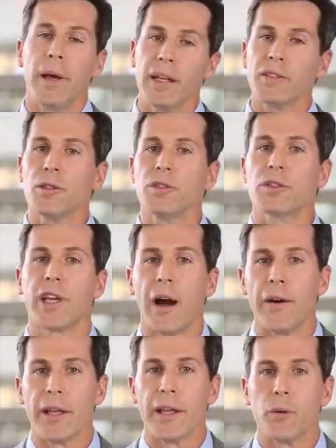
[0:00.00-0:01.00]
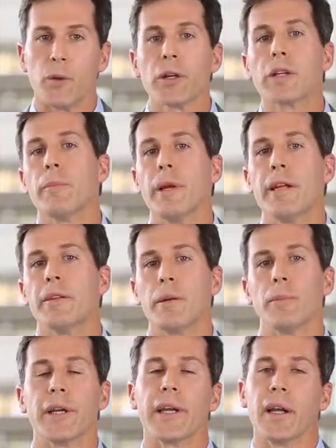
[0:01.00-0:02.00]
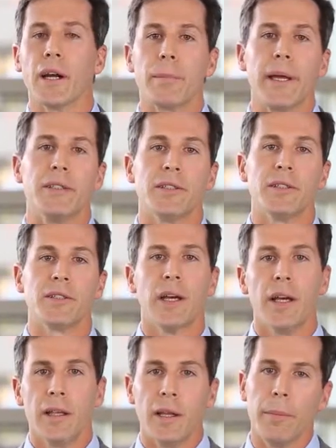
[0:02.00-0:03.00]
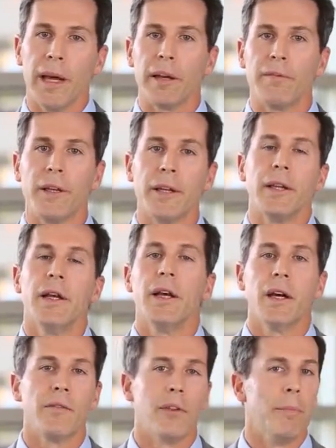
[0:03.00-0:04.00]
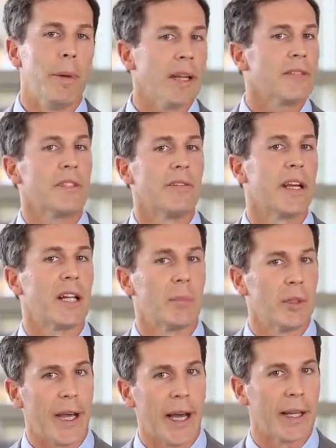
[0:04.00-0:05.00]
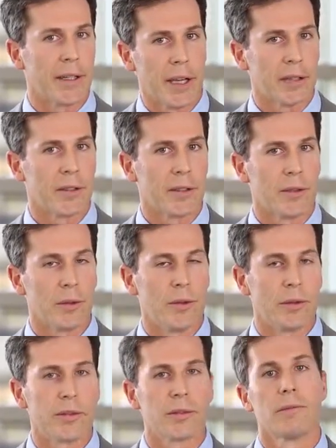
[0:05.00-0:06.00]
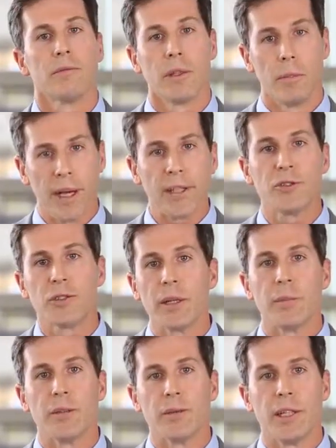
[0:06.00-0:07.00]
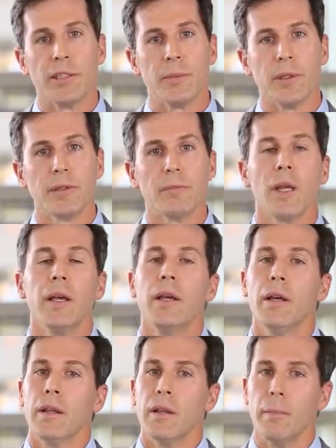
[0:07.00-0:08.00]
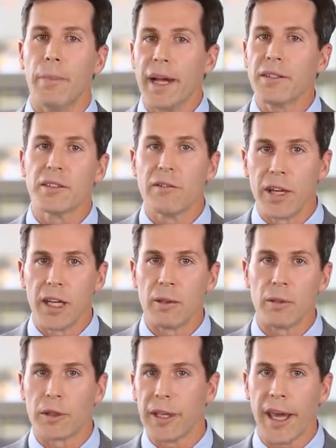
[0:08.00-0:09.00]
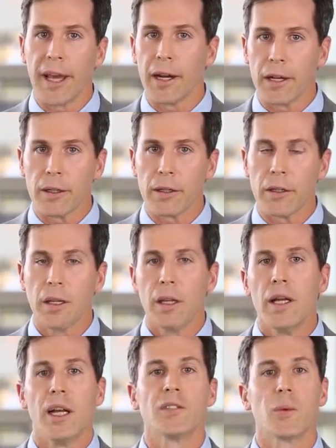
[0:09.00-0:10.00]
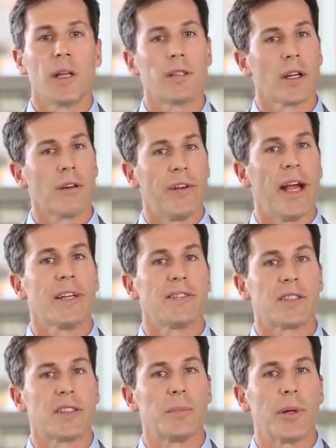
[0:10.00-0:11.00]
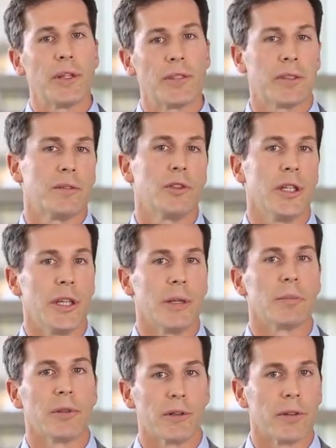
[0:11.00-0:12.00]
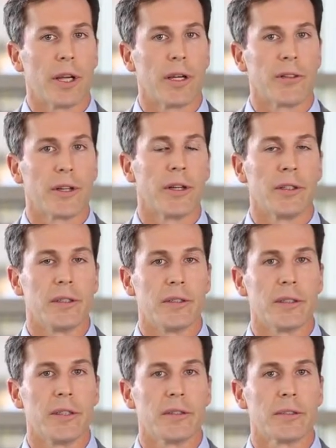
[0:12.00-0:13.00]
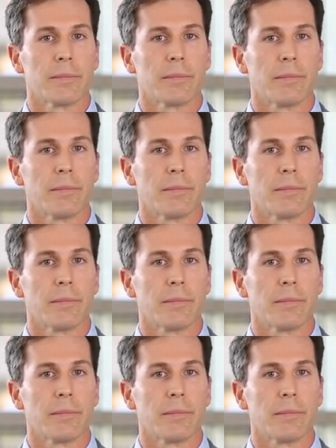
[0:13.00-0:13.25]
Pedes Orange County, we're committed to bringing our patients the benefit of the best available diagnostic tools, the best treatment regimen, the best available care, as well as our vast experience treating peripheral arterial disease.